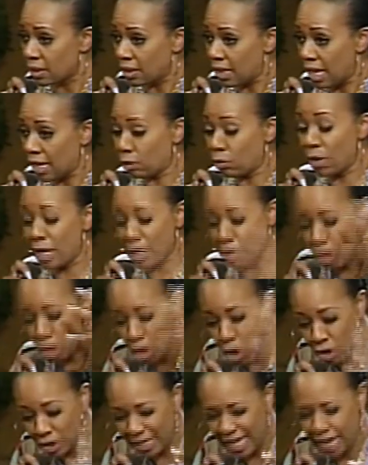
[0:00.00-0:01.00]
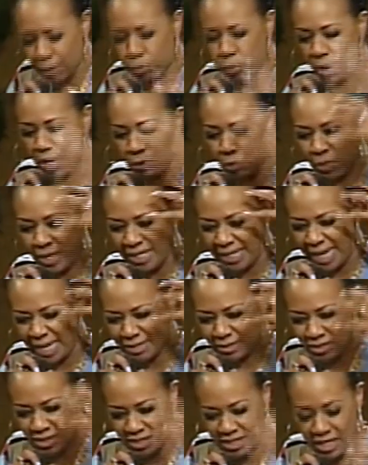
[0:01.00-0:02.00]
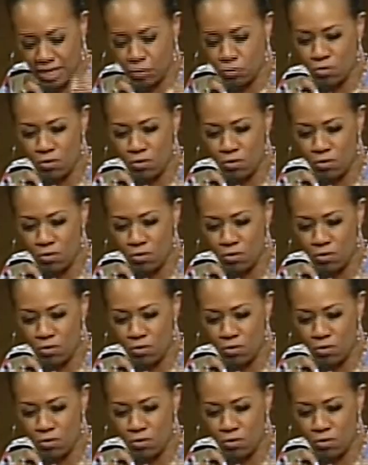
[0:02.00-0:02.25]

And we look at what we can see,